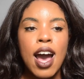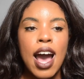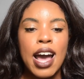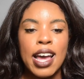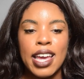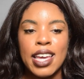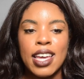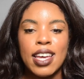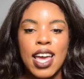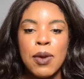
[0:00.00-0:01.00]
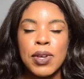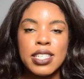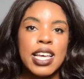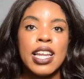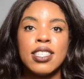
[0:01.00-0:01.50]
I am
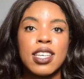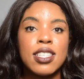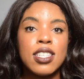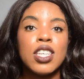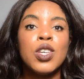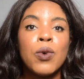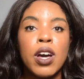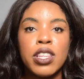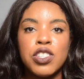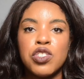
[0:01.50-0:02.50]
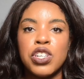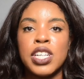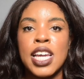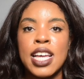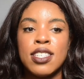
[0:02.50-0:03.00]
excited to continue on this
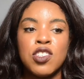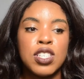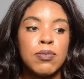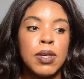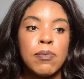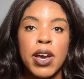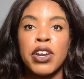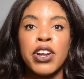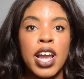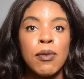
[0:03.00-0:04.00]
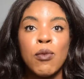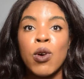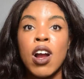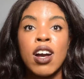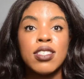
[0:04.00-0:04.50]
journey and to just be better and
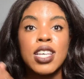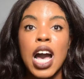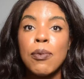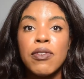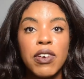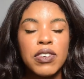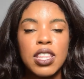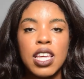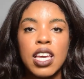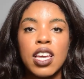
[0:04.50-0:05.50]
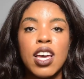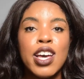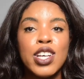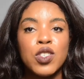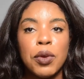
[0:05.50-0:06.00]
more on top of everything.
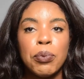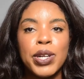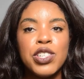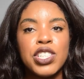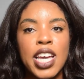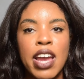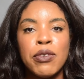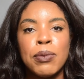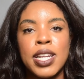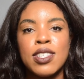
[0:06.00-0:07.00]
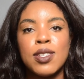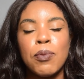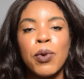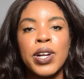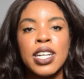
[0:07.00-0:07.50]
So I appreciate everybody's
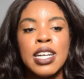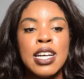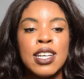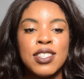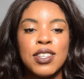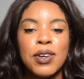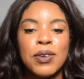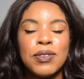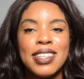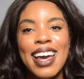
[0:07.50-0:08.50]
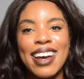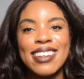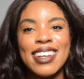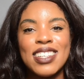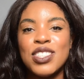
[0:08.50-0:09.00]
support. So yeah,
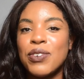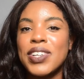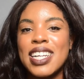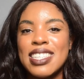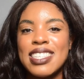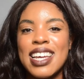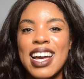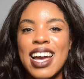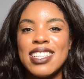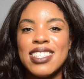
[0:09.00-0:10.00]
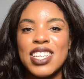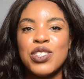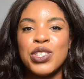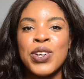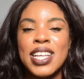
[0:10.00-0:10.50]
don't forget to stay kind, stay
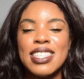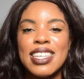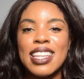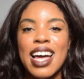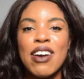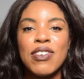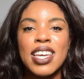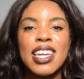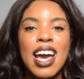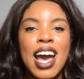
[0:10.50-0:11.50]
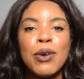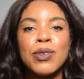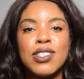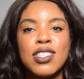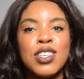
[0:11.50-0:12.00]
true, and stay laughing, and I
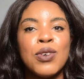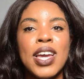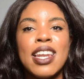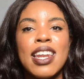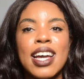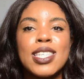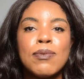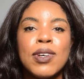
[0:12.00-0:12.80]
will see you in next